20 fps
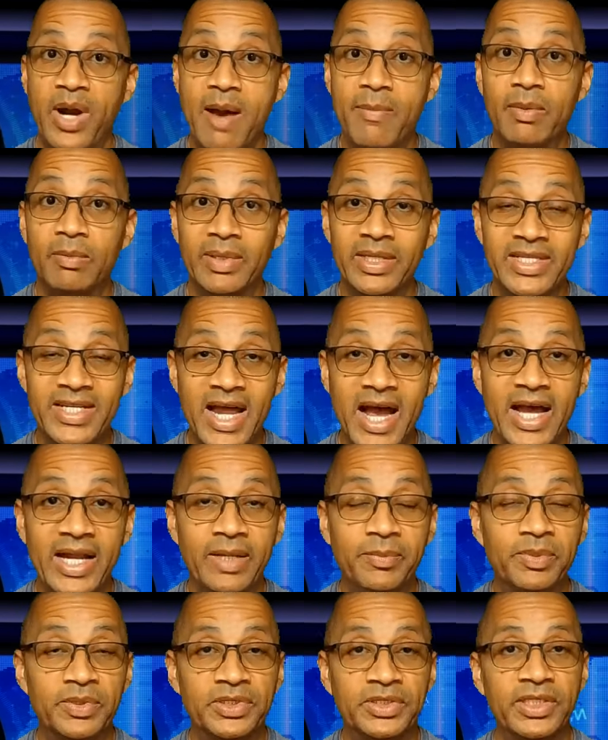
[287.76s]
probably
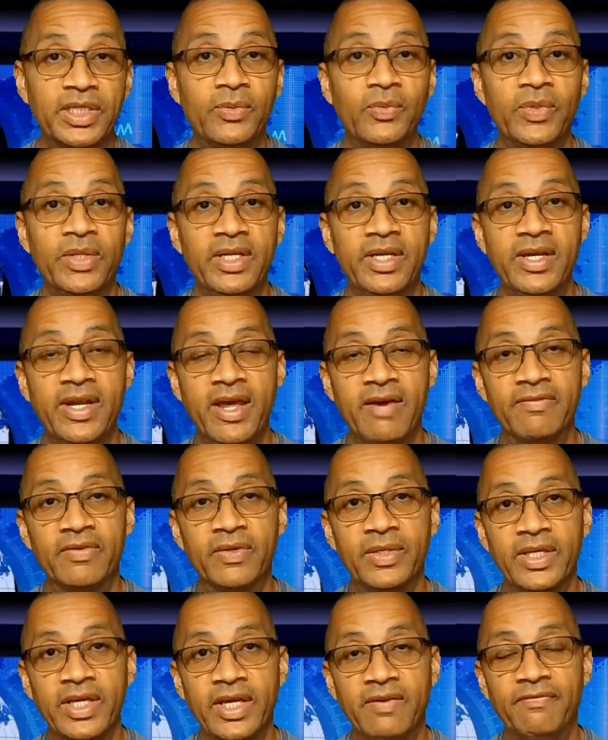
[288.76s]
90% we
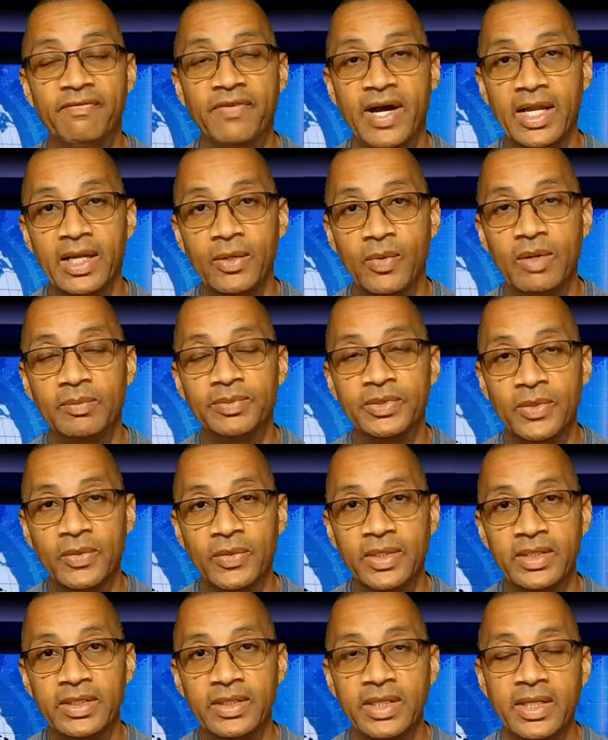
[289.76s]
never get follow ups
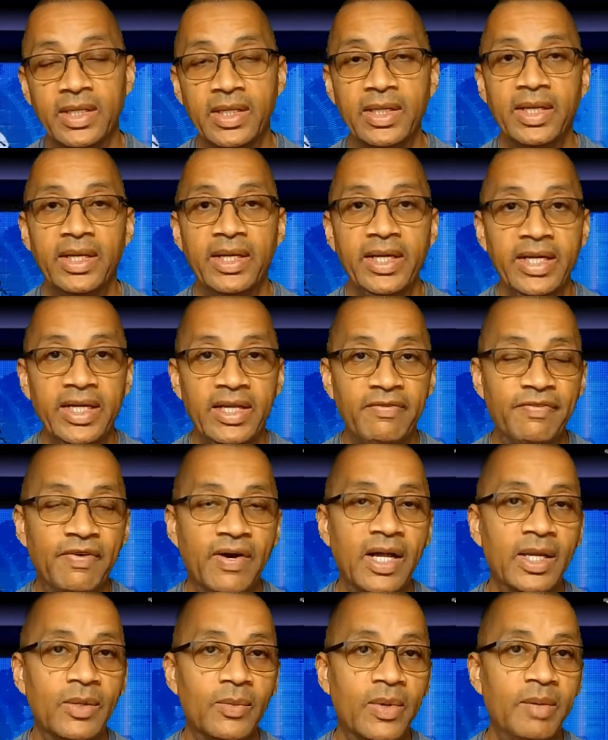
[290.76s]
on. Any
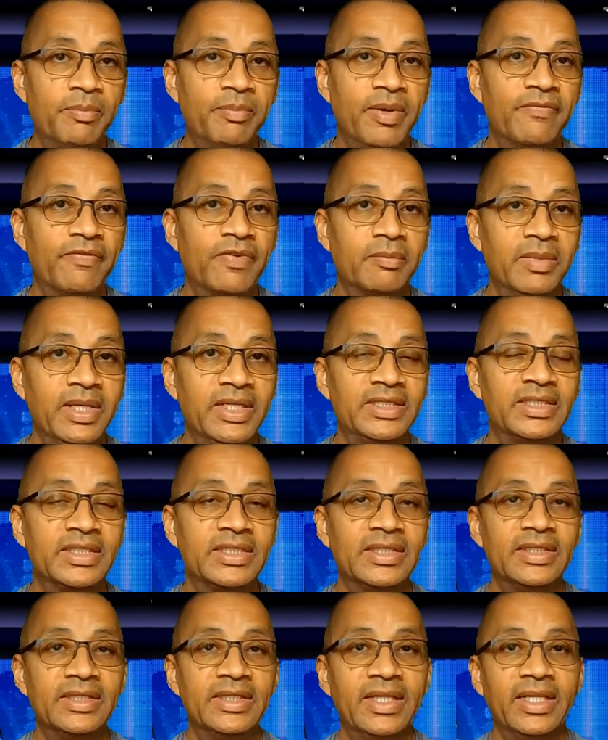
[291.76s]
follow up
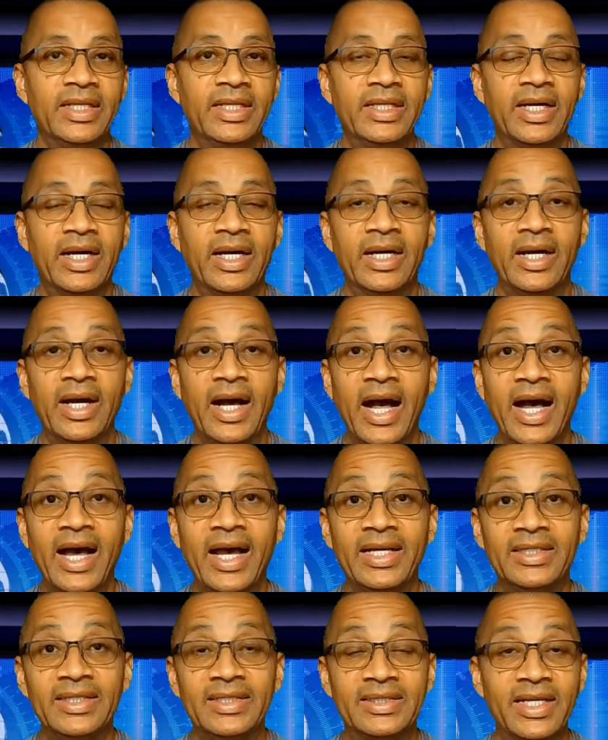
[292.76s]
information that uh,
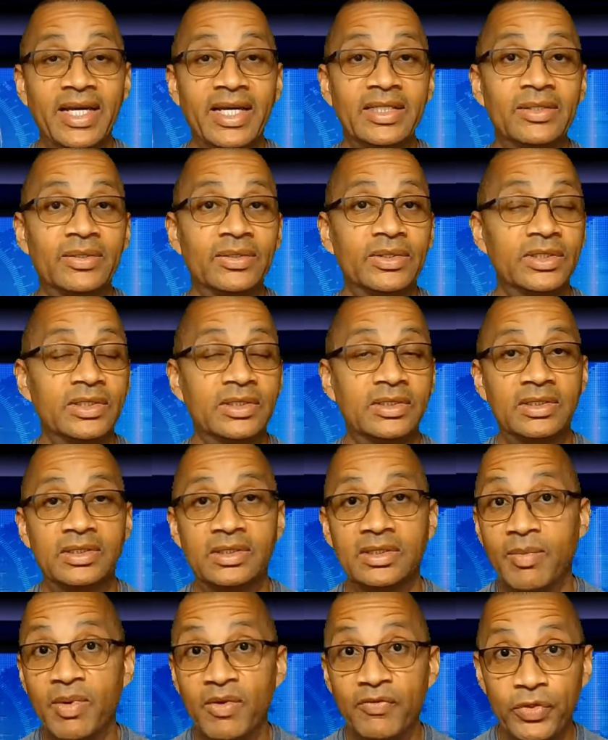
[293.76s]
I detect, or
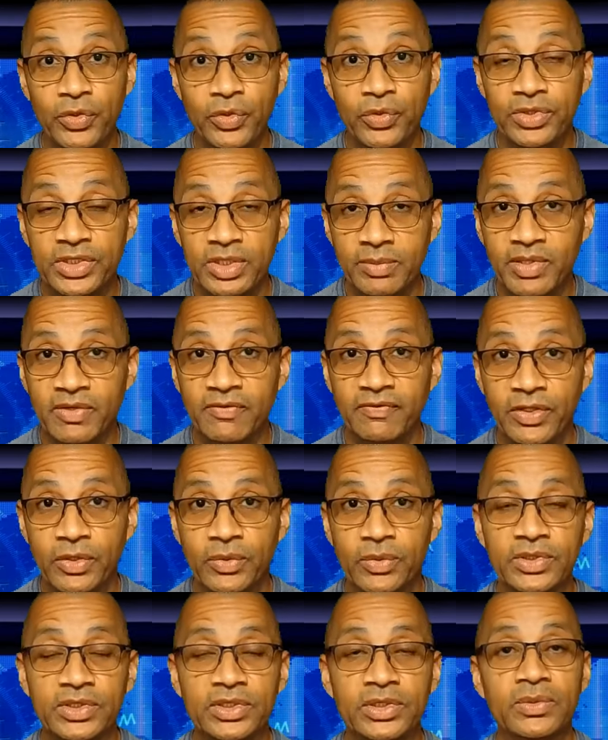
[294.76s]
some of you, some of the
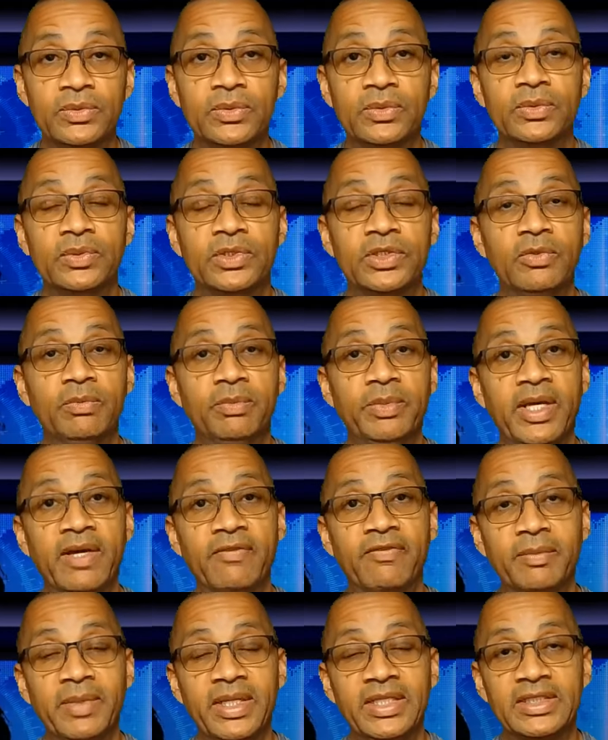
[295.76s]
viewers who shoot
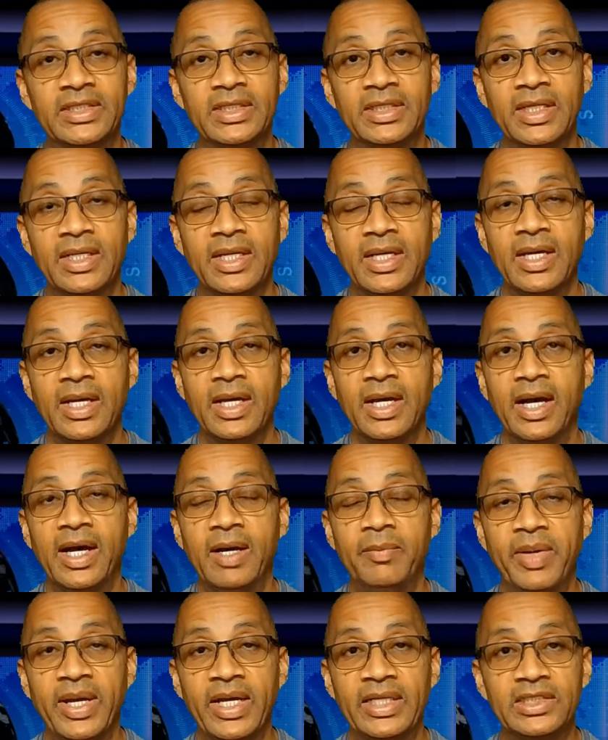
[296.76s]
me information,
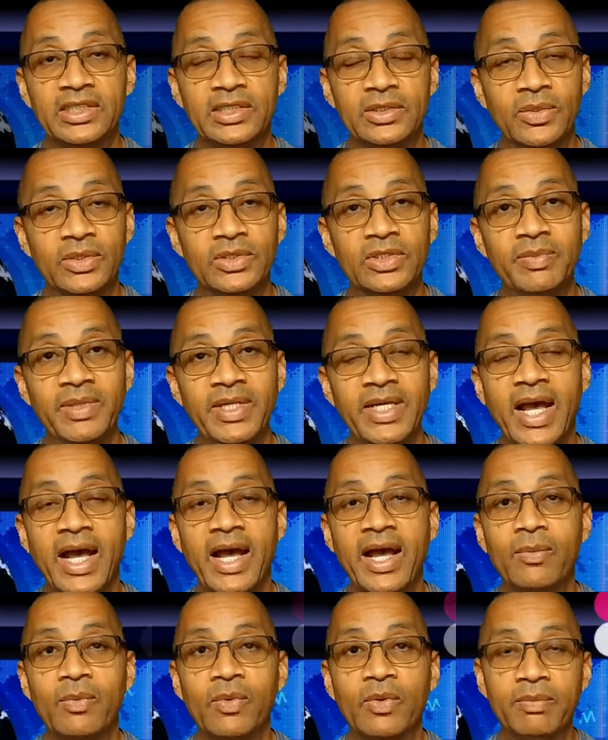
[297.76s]
uh, passes on to me,
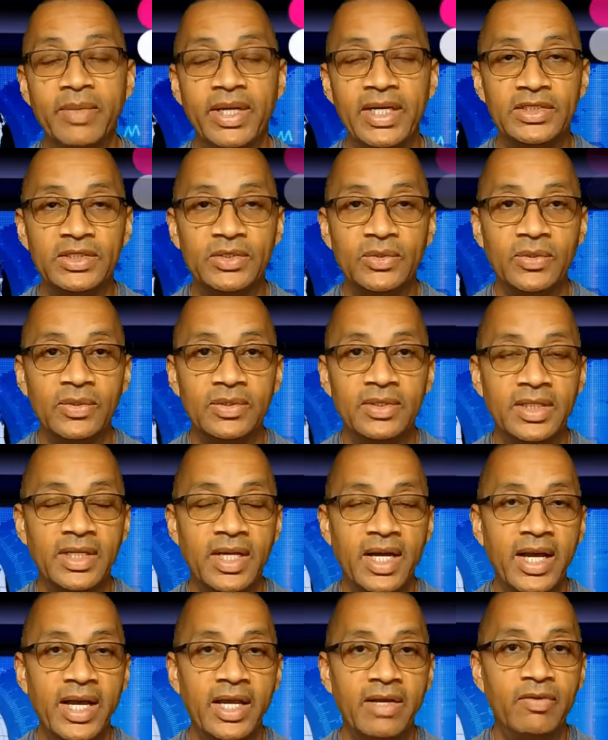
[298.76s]
I will make sure that